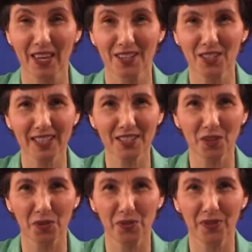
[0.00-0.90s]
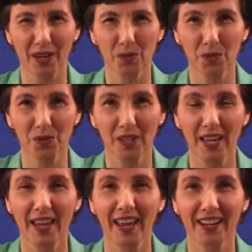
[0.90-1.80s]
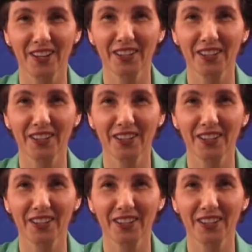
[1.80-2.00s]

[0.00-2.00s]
So let's go through that rule, and